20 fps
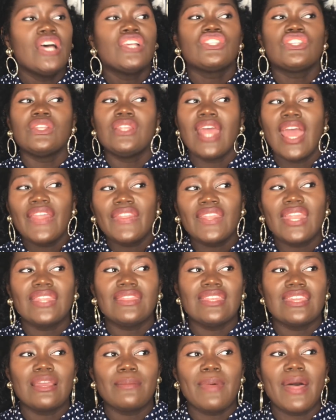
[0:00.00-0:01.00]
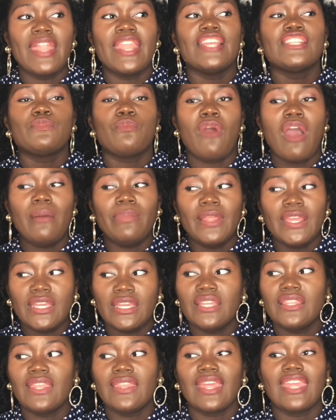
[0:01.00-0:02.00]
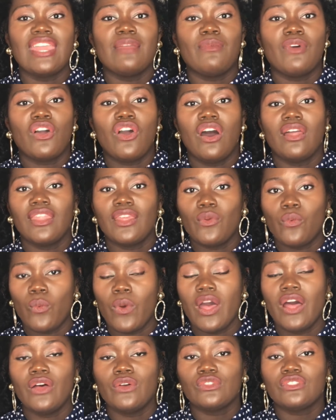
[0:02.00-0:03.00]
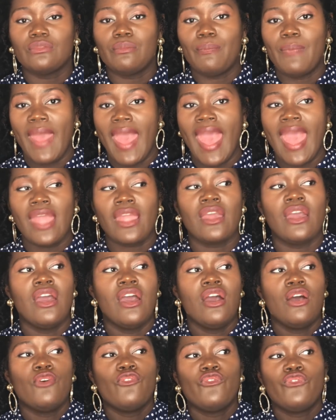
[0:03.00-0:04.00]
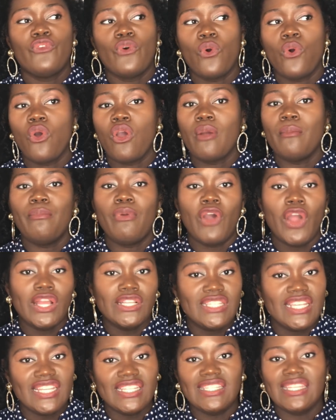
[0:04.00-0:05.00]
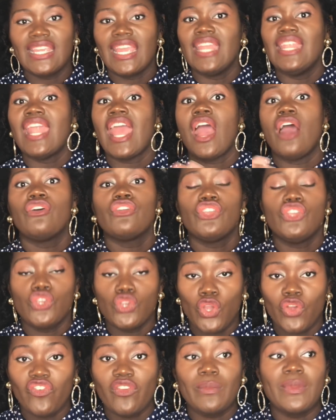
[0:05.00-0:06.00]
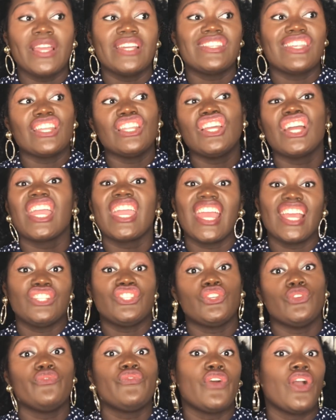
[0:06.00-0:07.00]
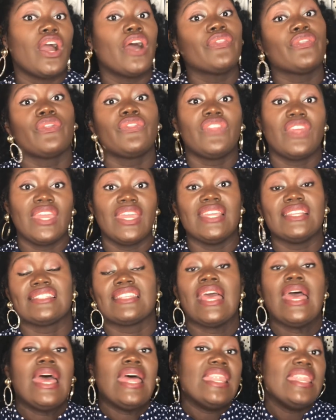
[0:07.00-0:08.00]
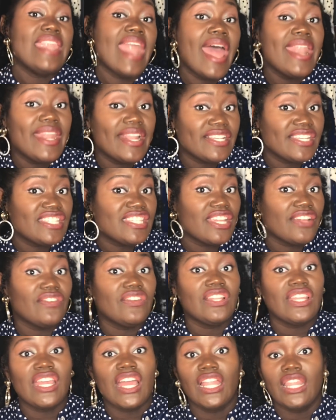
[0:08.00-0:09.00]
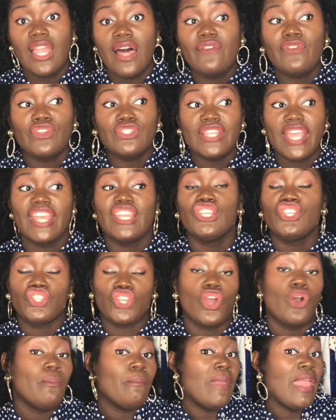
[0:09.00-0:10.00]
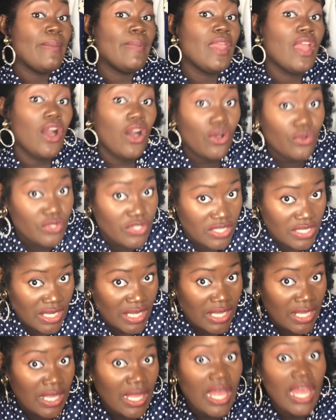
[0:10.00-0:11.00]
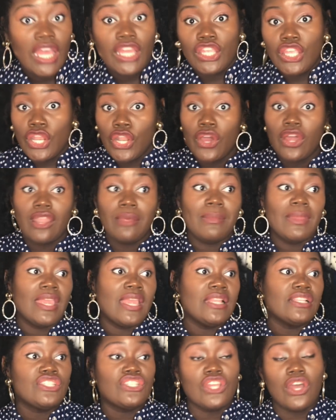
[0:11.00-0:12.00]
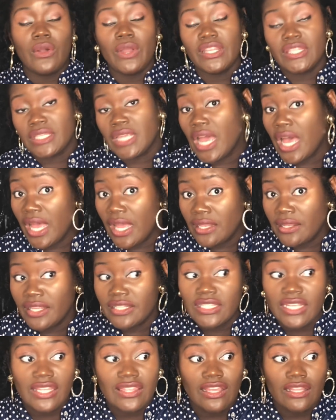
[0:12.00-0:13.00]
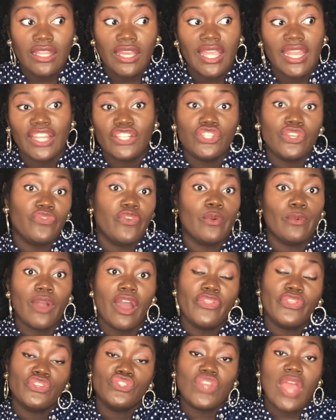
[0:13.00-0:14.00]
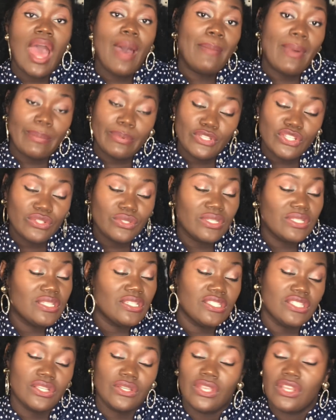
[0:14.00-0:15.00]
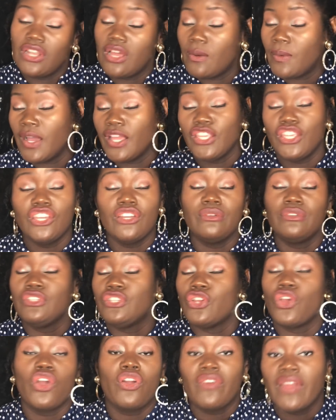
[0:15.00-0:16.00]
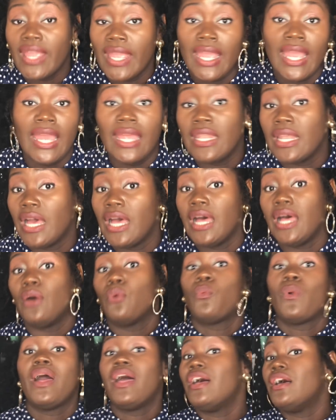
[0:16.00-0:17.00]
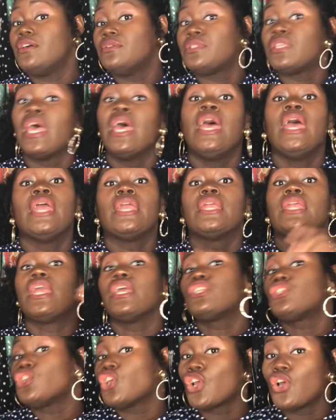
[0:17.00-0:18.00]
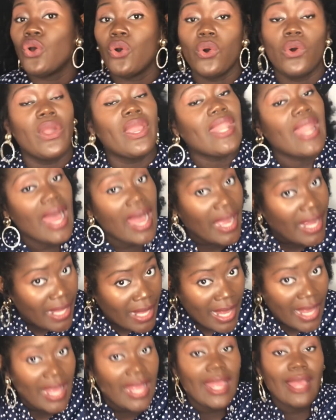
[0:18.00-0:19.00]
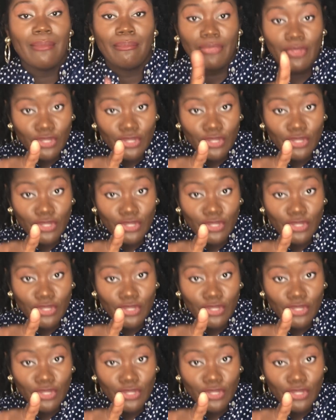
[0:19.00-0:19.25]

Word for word: So now that I think about it, it's probably good that they keep on calling Wells back for bartending and now Yuri because they're looking at you for other things, not necessarily a love or dating show, maybe hosting. You know what I mean? So it's good. It's good. They're looking at you for other job opportunities. So you know what? You Yuri and uh Wells, get your coin. I ain't hating.